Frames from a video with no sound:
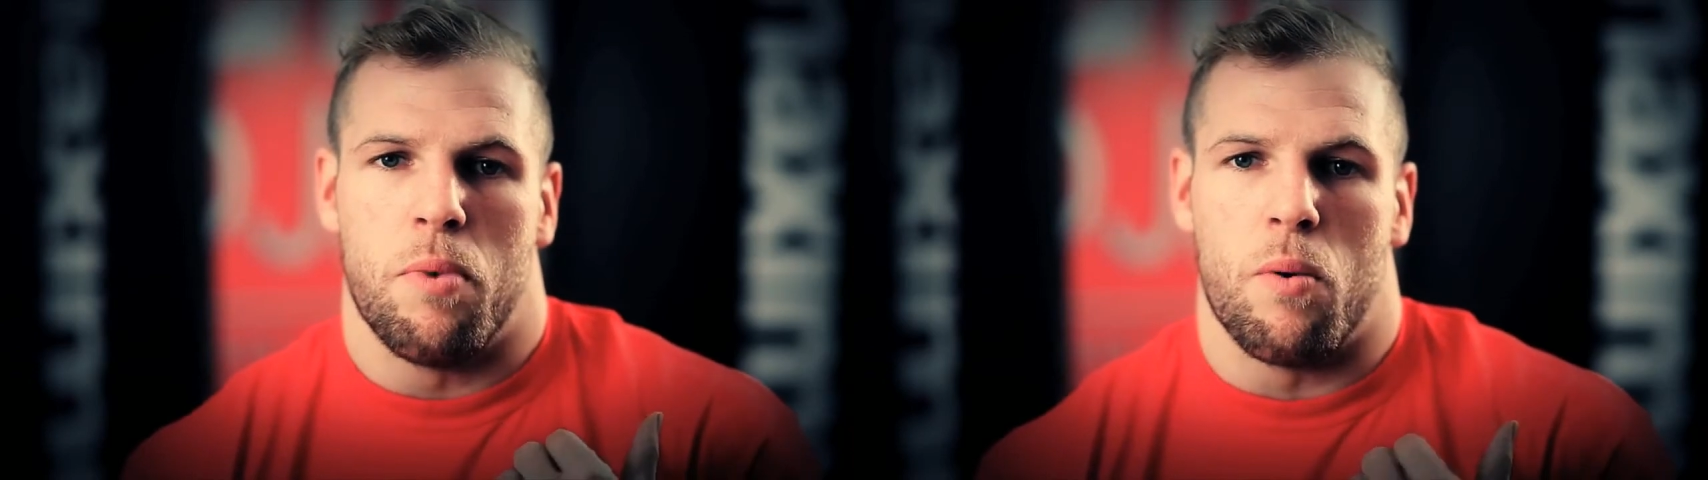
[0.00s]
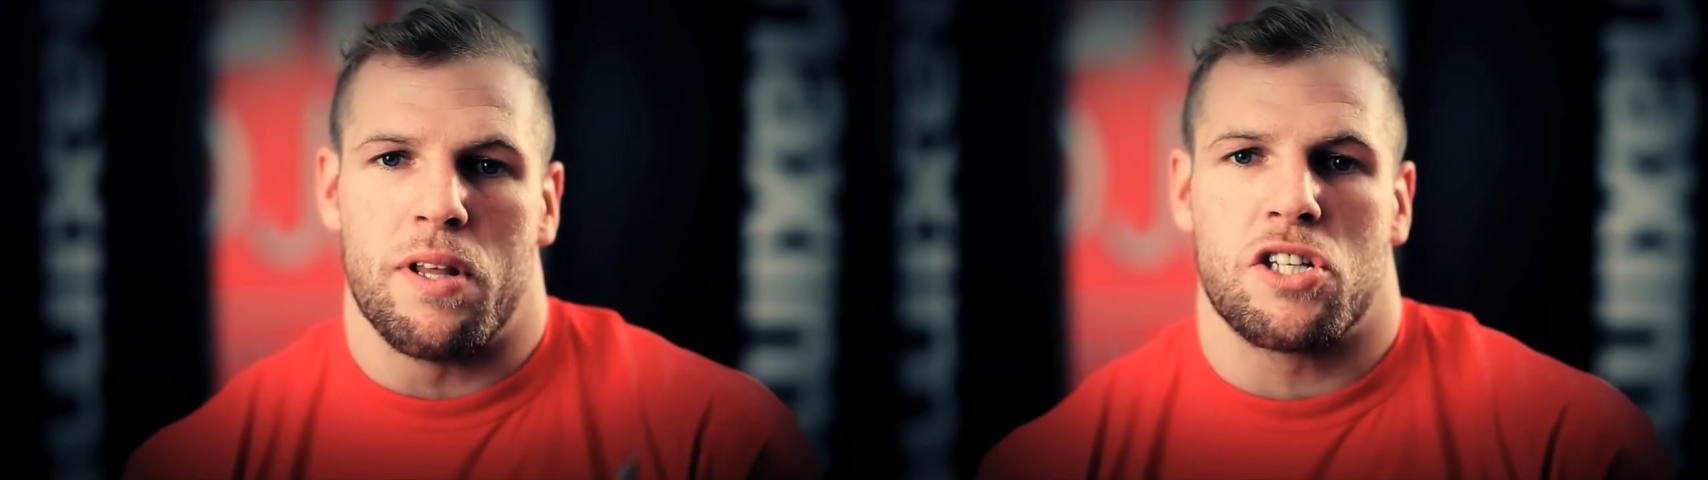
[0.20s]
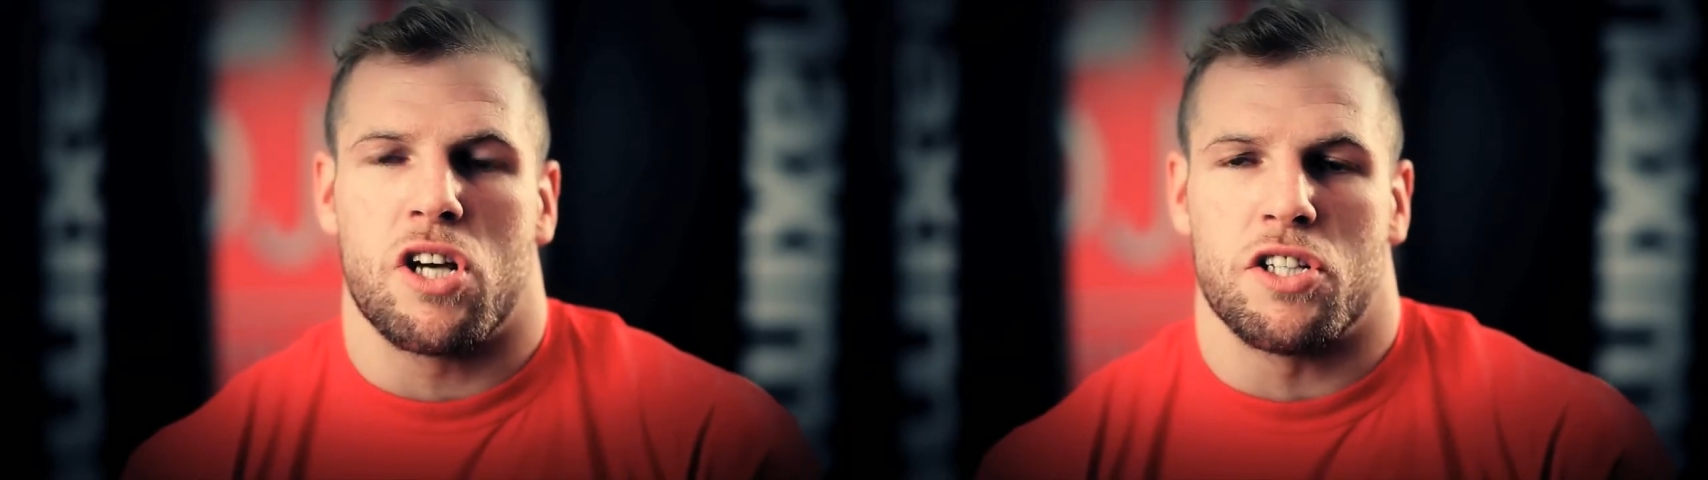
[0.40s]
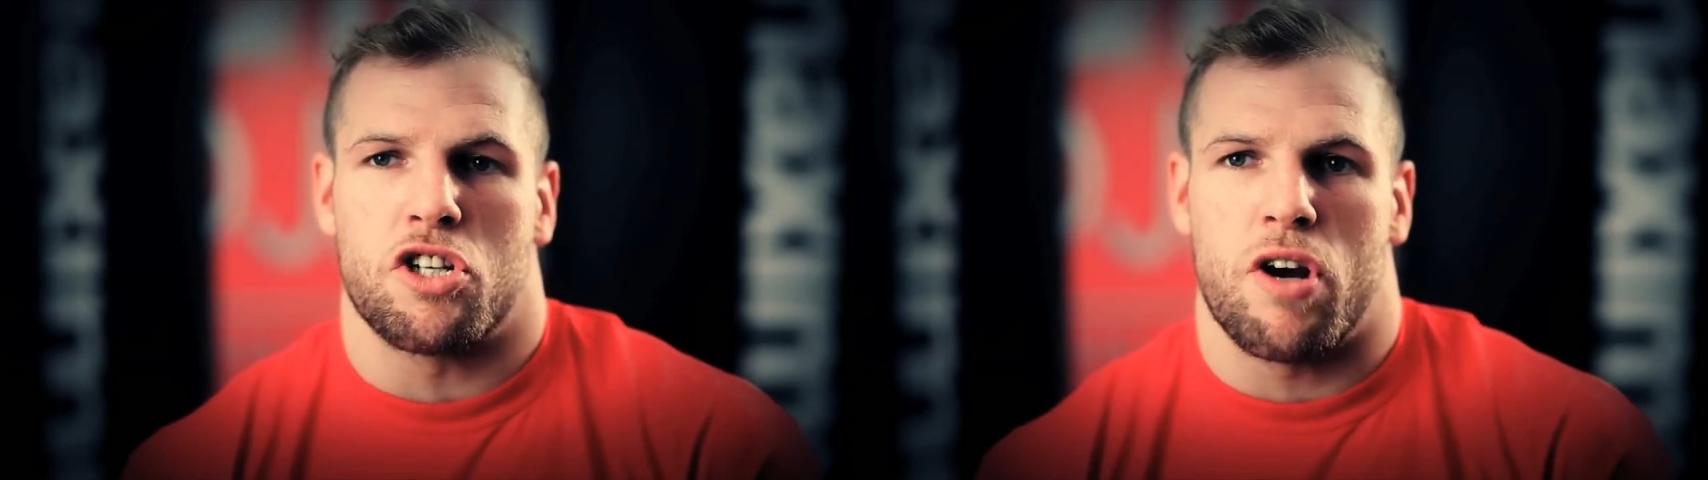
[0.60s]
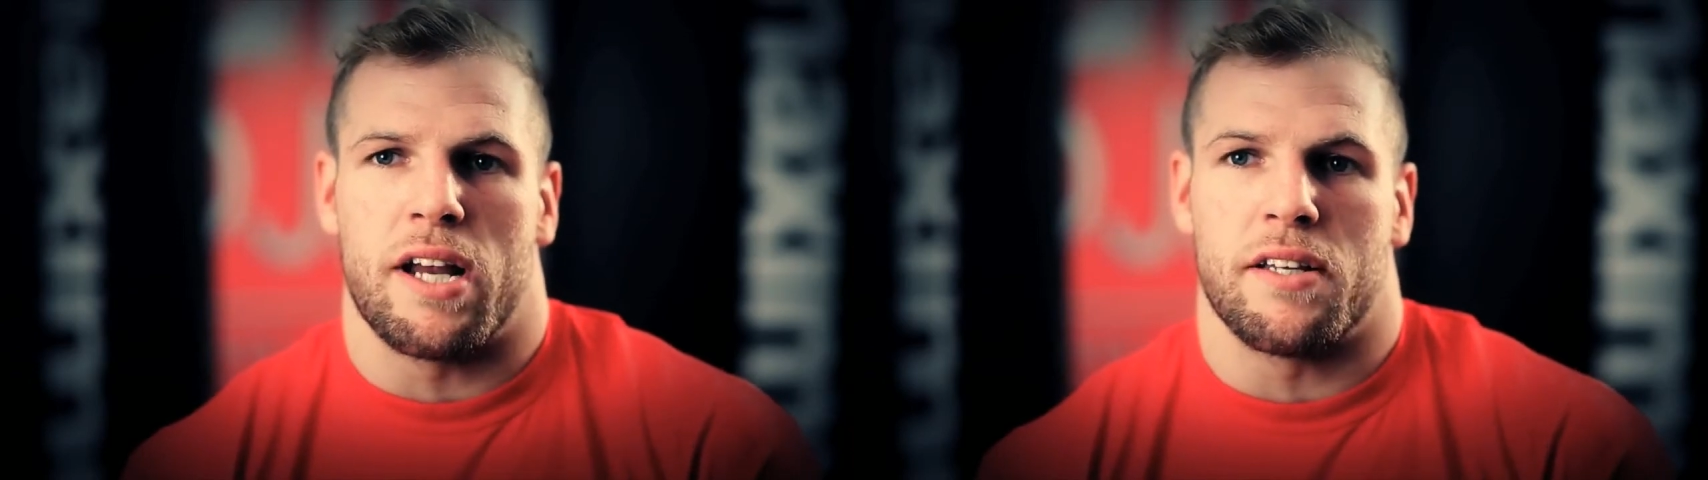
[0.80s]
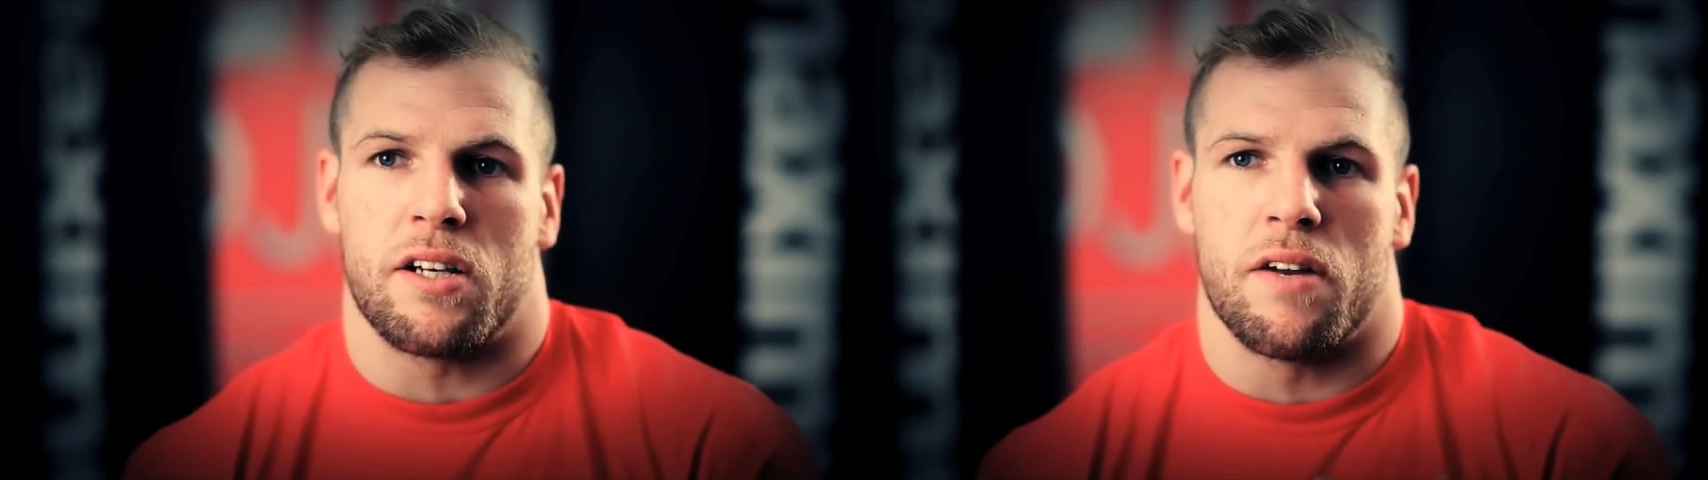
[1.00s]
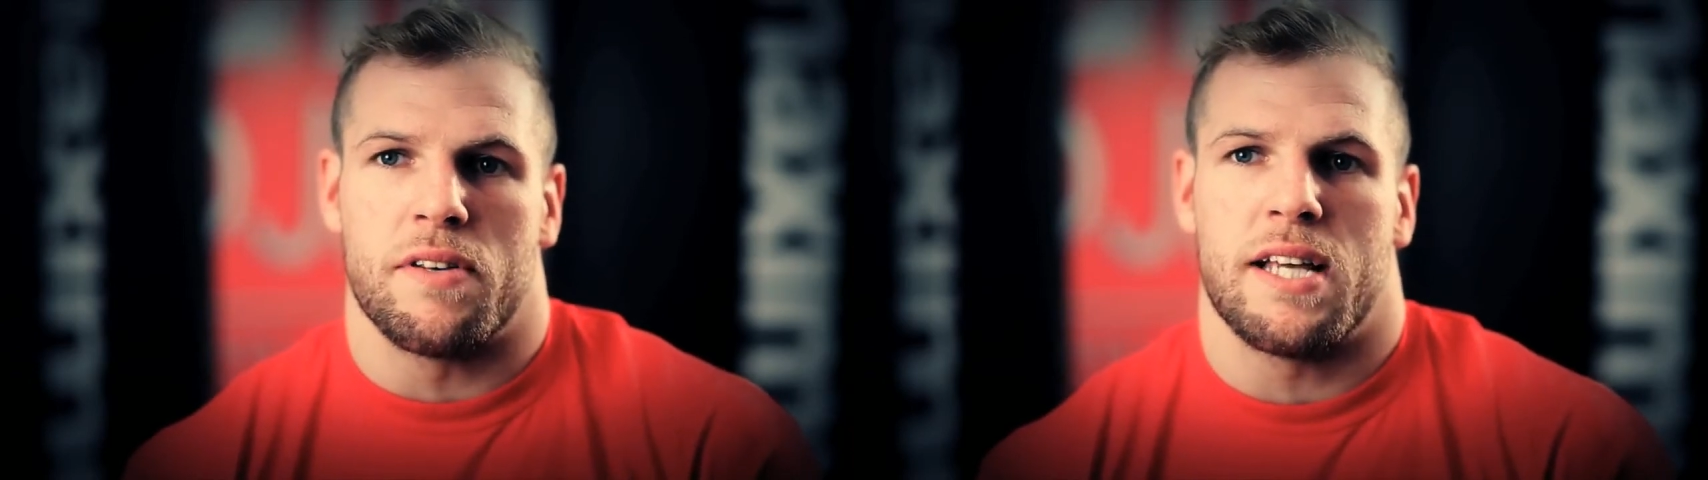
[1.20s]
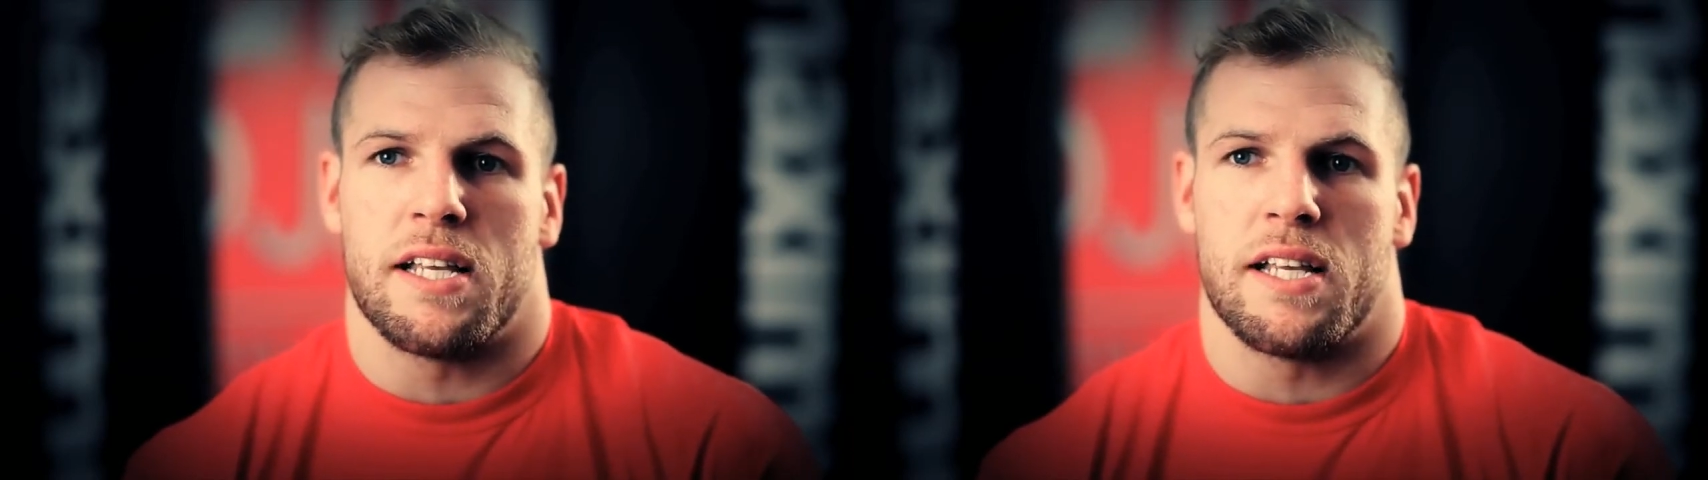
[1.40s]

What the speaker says: But when these guys are trained to the kind of